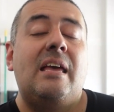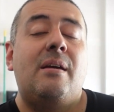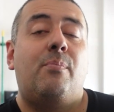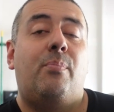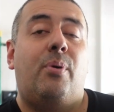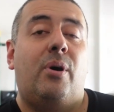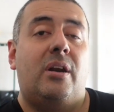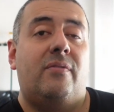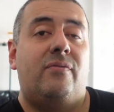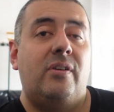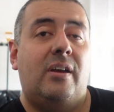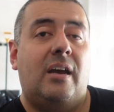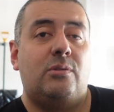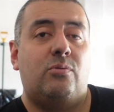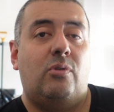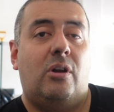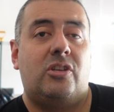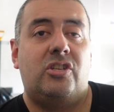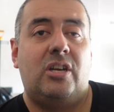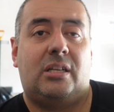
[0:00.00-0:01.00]
But if you guys
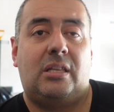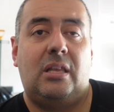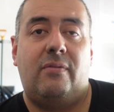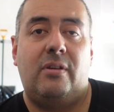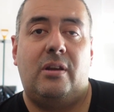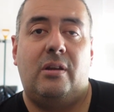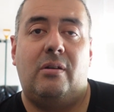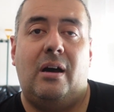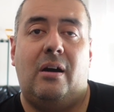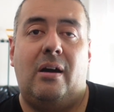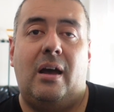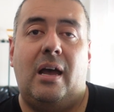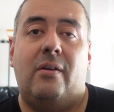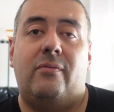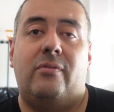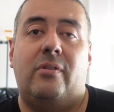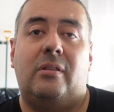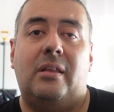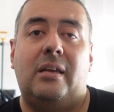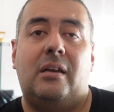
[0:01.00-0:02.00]
want to check that video out, I
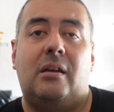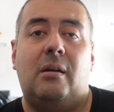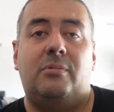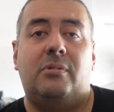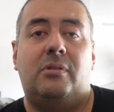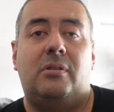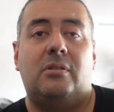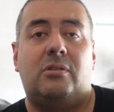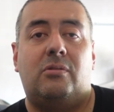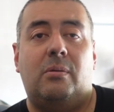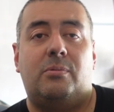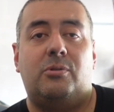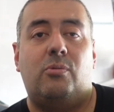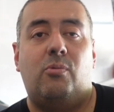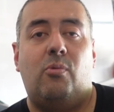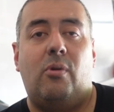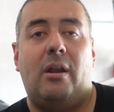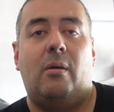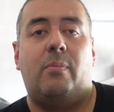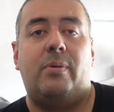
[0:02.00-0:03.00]
have the link up to the description
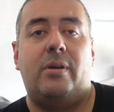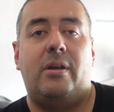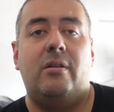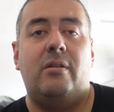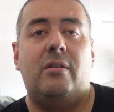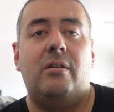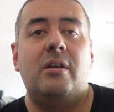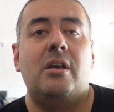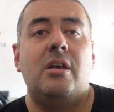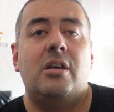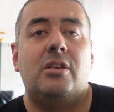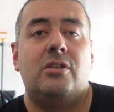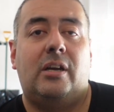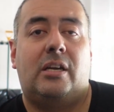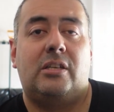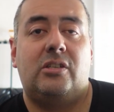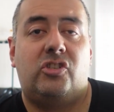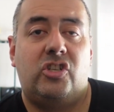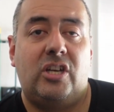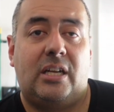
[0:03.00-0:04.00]
right up here so
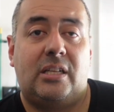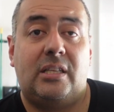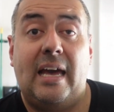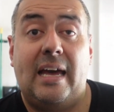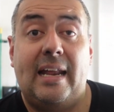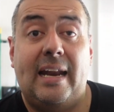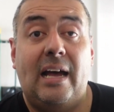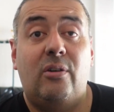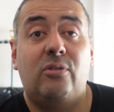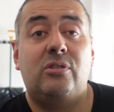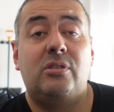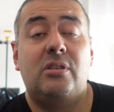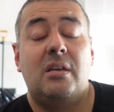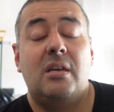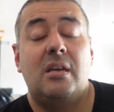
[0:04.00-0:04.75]
you guys check that out.